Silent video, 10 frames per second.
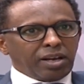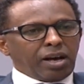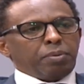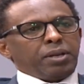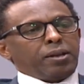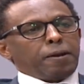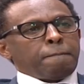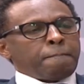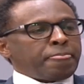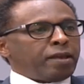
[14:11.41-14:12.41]
I mean,
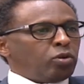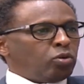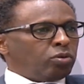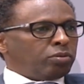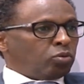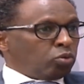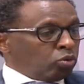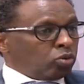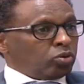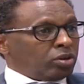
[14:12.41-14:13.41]

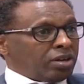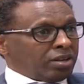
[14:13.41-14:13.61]
Uhuru